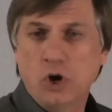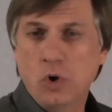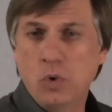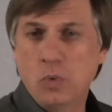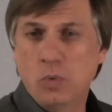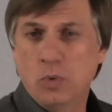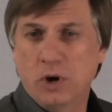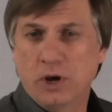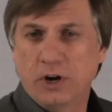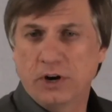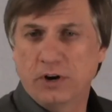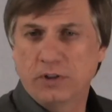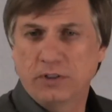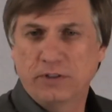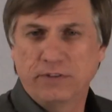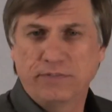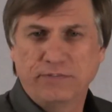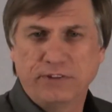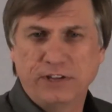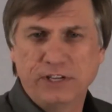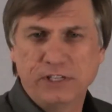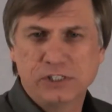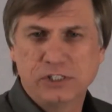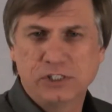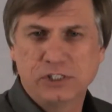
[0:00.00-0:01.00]
no one on the
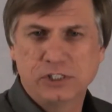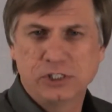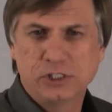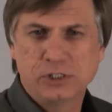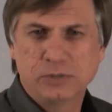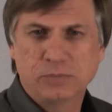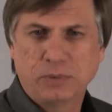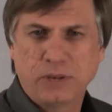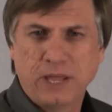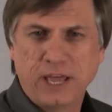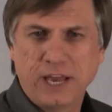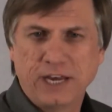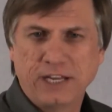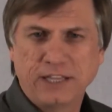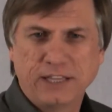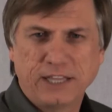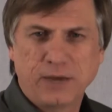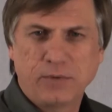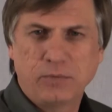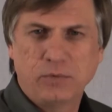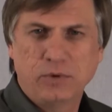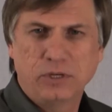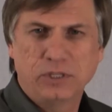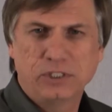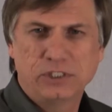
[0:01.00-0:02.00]
face of this planet
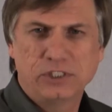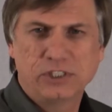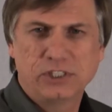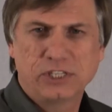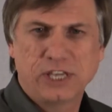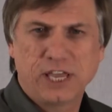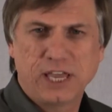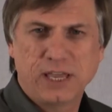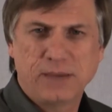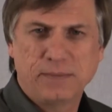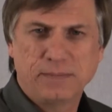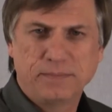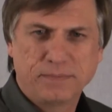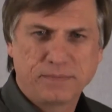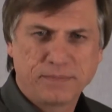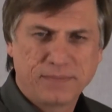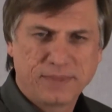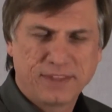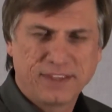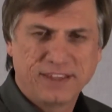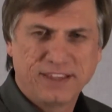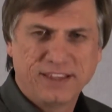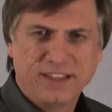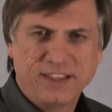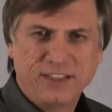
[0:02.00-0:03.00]
that will escape.
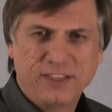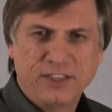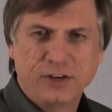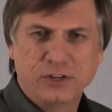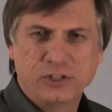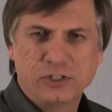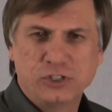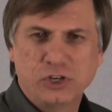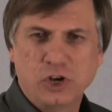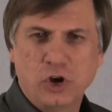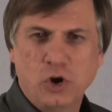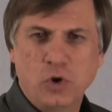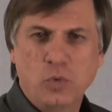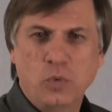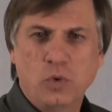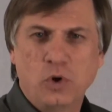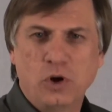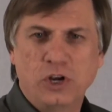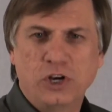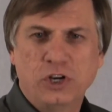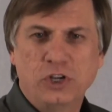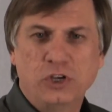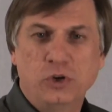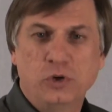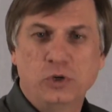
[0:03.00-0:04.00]
There's no
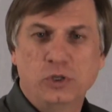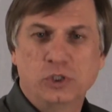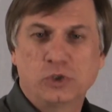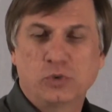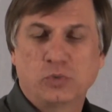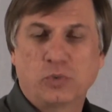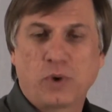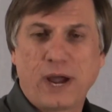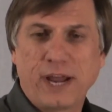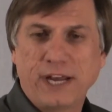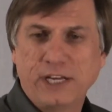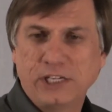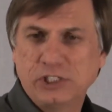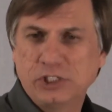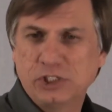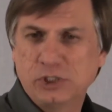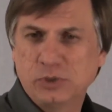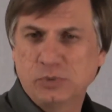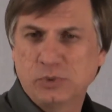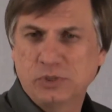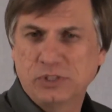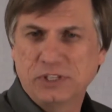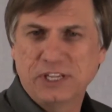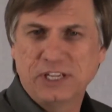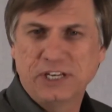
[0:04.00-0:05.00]
one who is
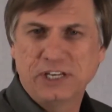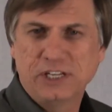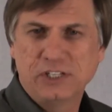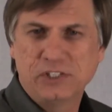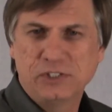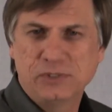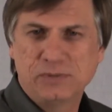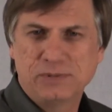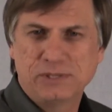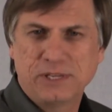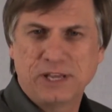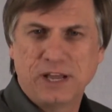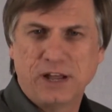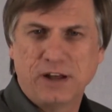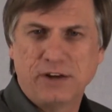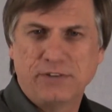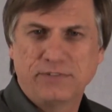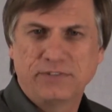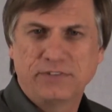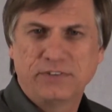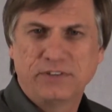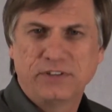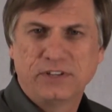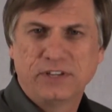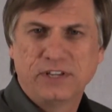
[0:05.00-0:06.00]
righteous within
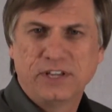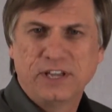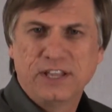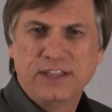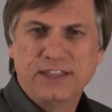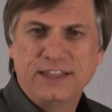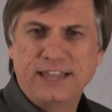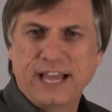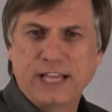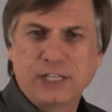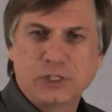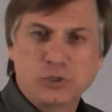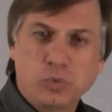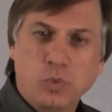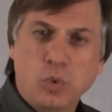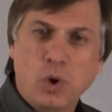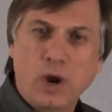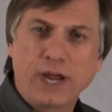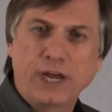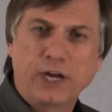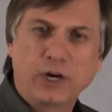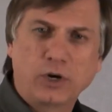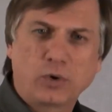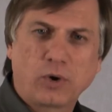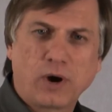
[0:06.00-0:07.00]
himself. That's
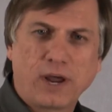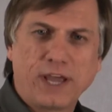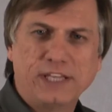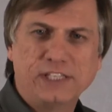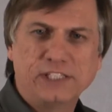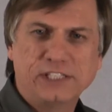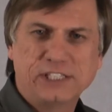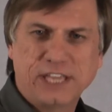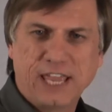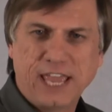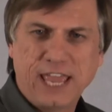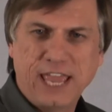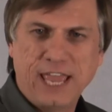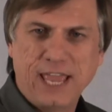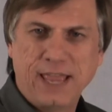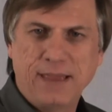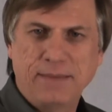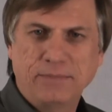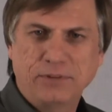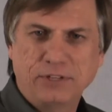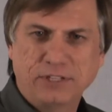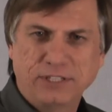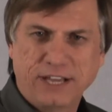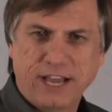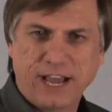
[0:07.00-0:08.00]
why Christ
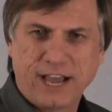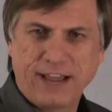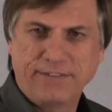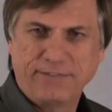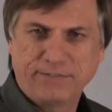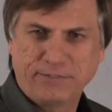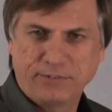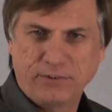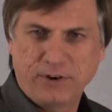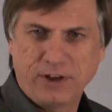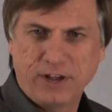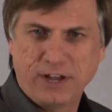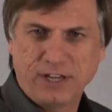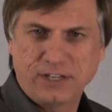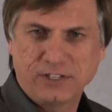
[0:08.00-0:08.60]
came to die for